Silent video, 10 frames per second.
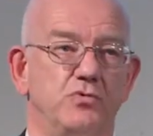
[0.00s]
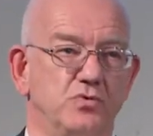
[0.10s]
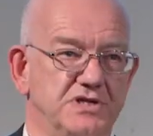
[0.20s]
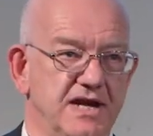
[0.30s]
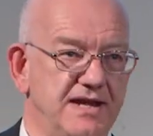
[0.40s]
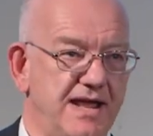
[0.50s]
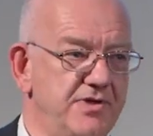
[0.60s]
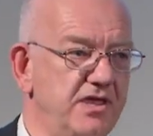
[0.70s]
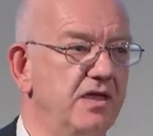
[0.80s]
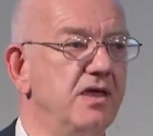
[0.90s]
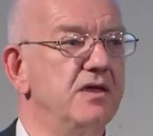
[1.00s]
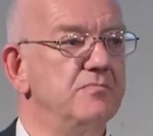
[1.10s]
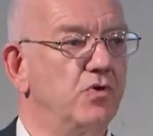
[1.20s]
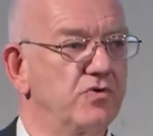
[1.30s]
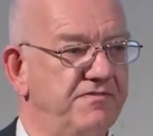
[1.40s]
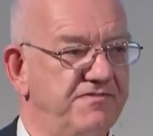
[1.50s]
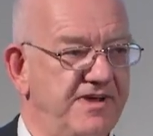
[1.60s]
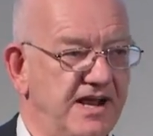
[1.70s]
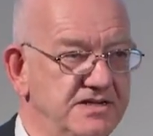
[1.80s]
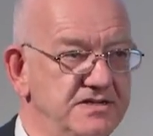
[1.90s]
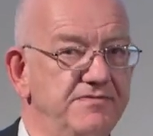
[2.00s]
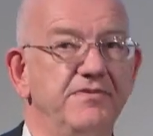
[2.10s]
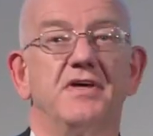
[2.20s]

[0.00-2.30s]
more dynamic, more effective